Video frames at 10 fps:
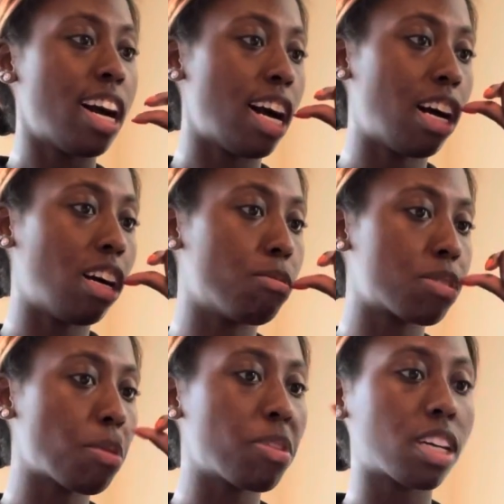Um,
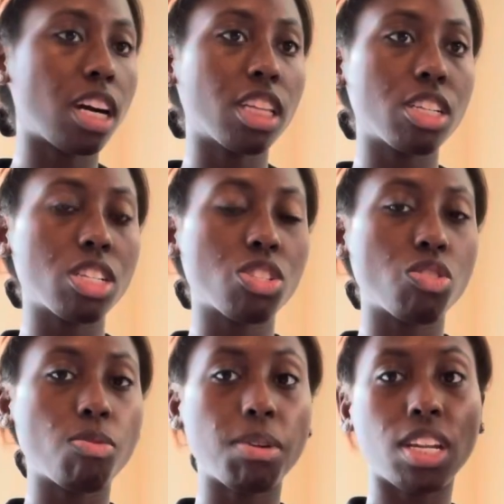some of the colors
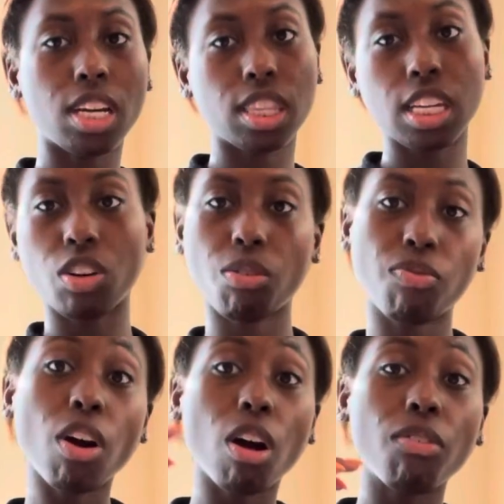you might not think are
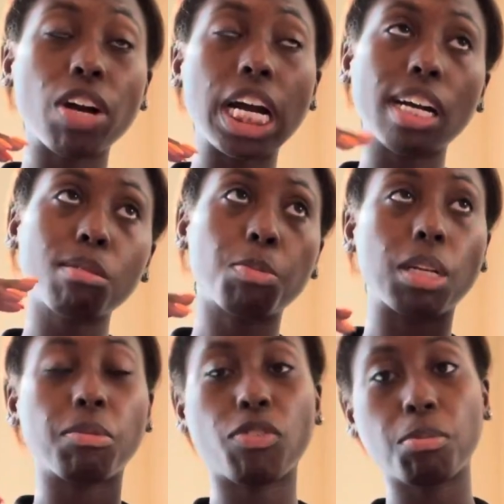fall vibes,
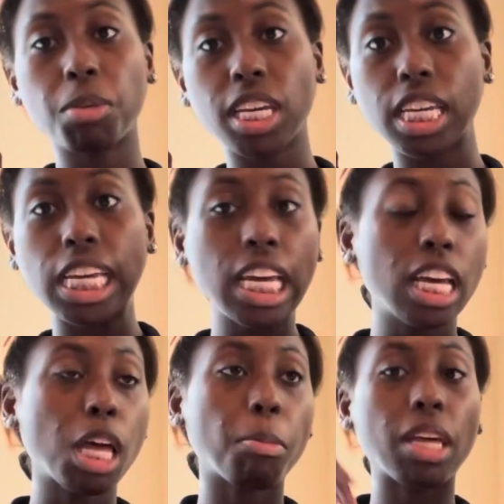but for me,
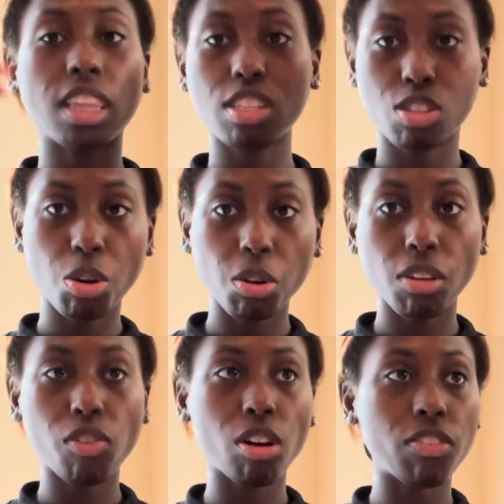I'm like, this is totally
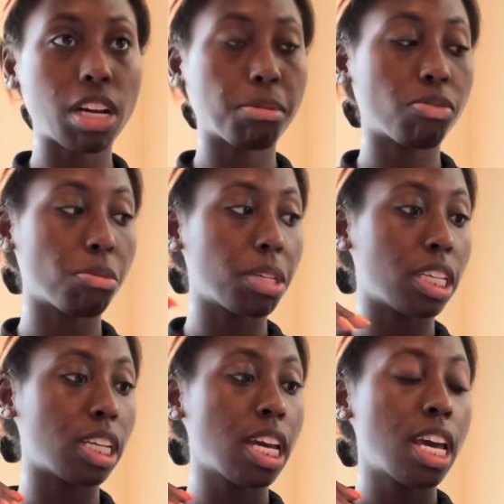fall vibes for
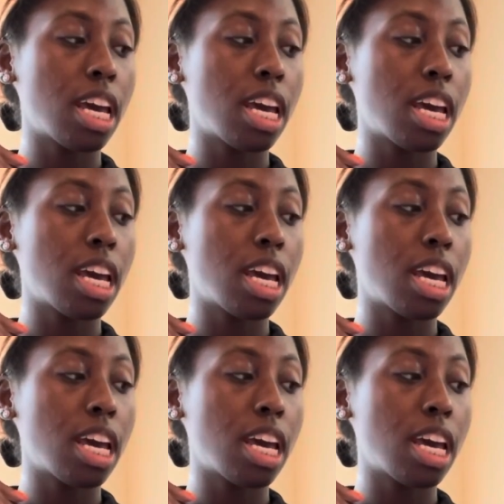me.